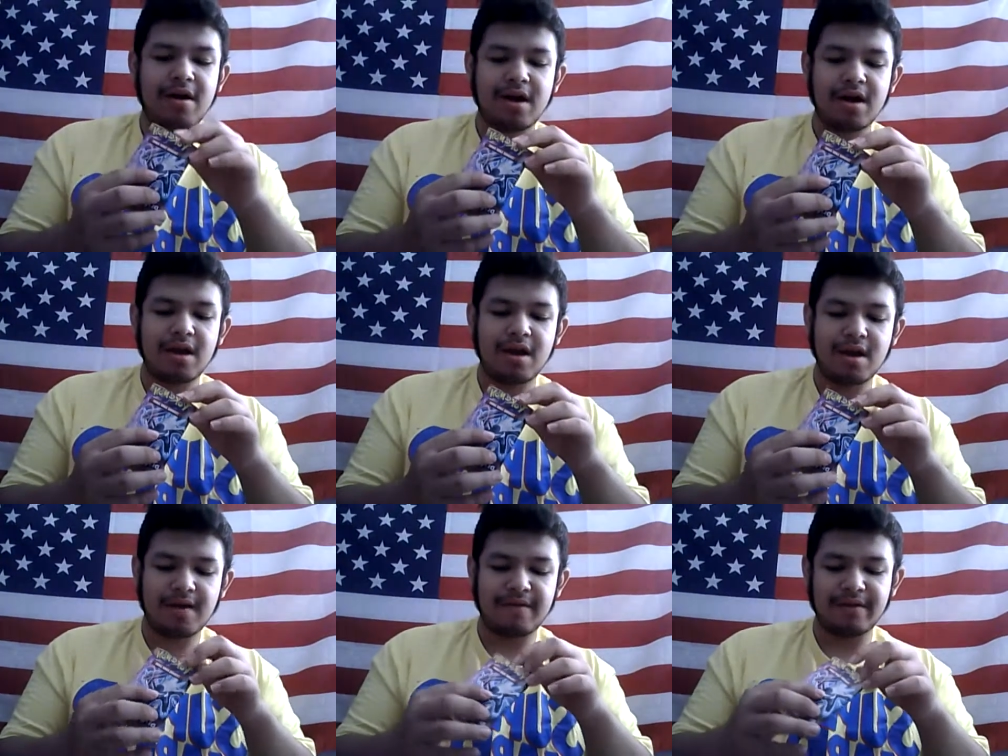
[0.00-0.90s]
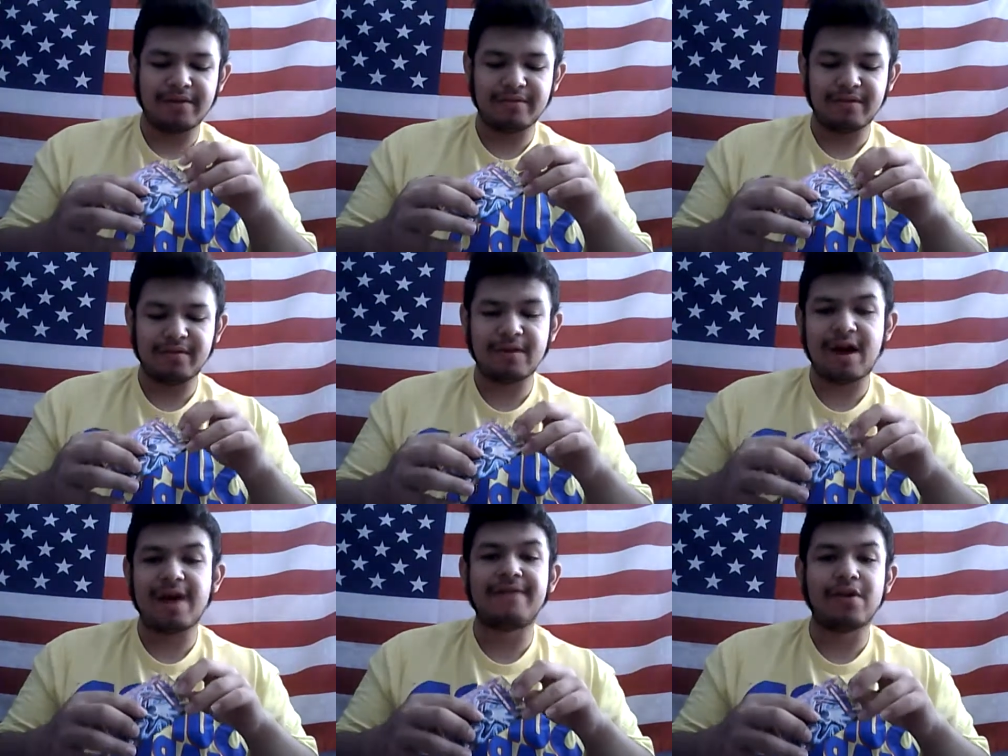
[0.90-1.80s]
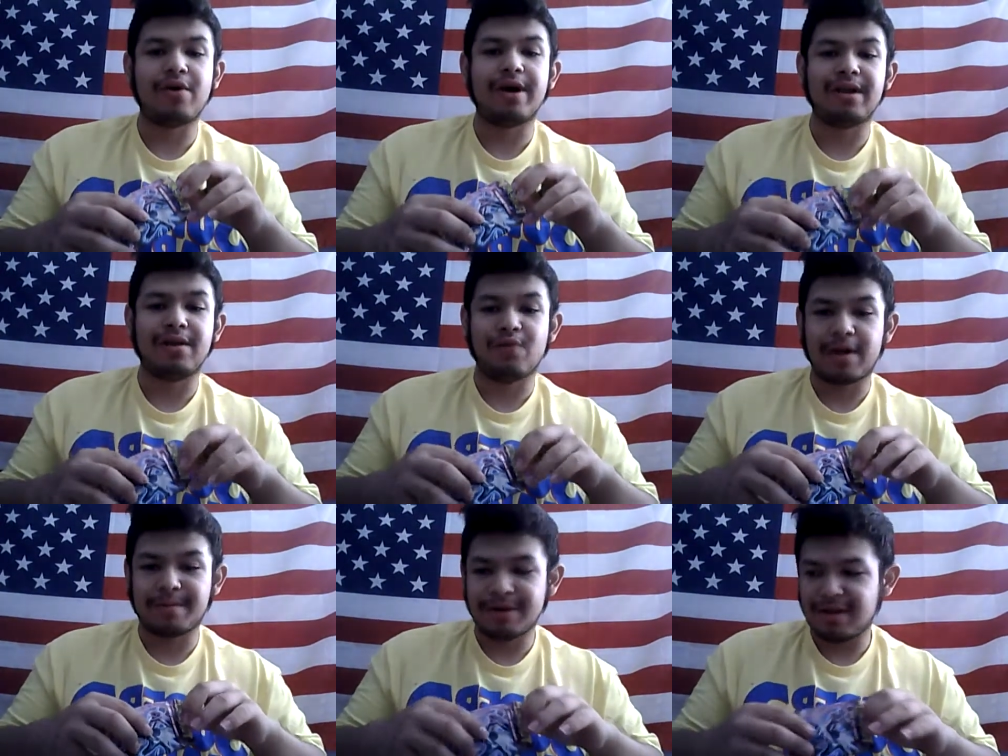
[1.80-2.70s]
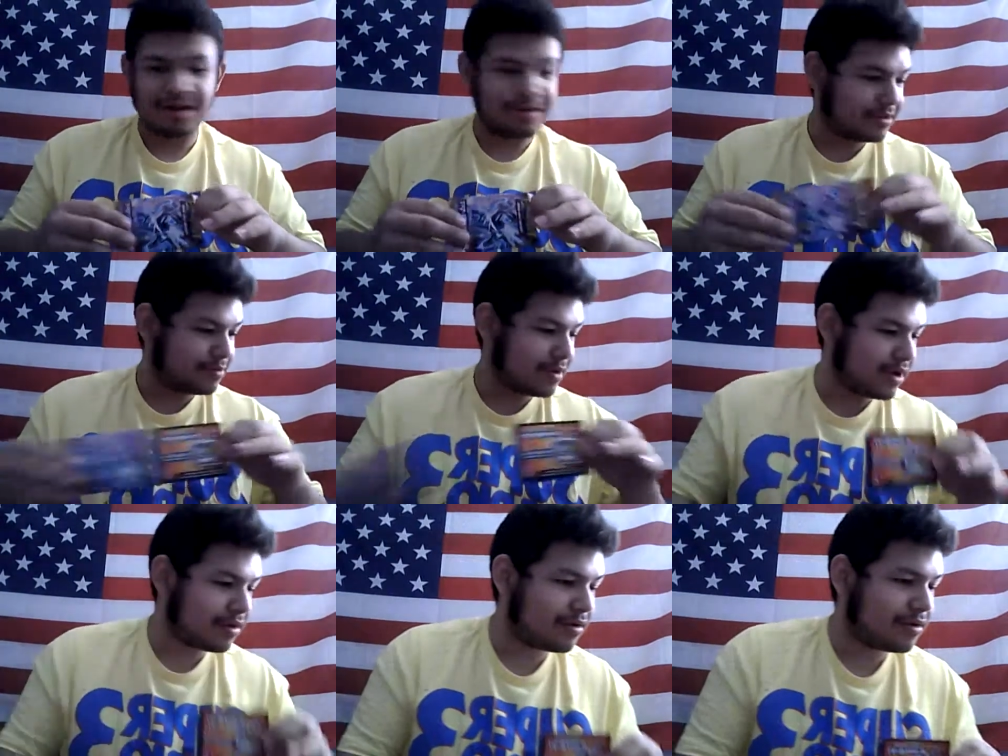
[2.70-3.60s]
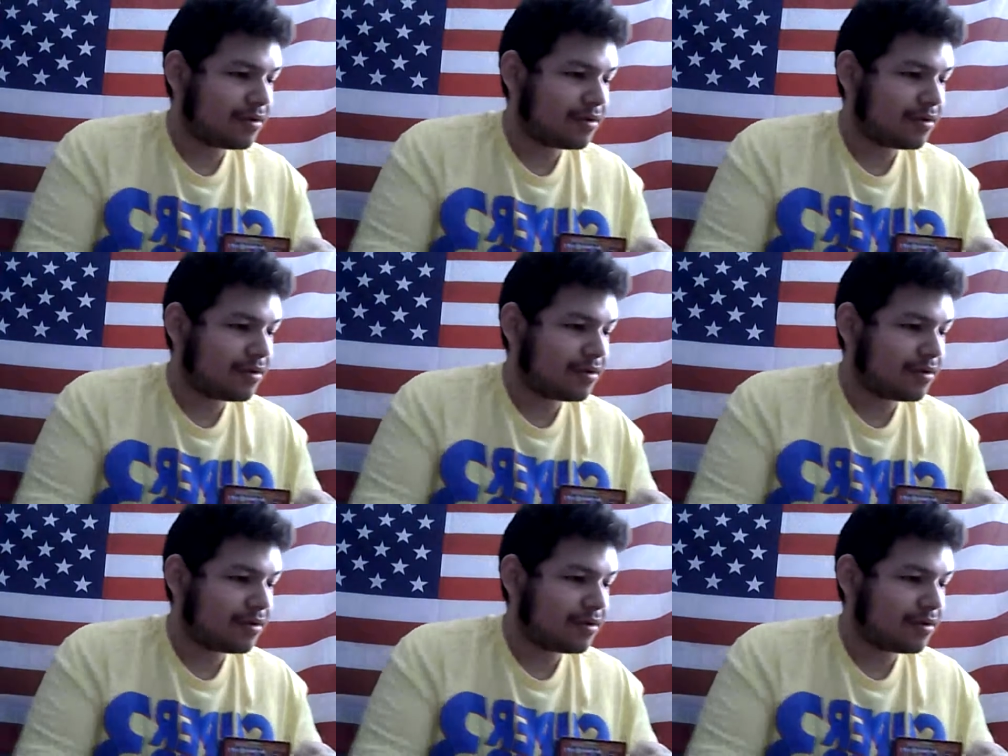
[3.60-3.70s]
I have I have no idea what I'm gonna get in this pack.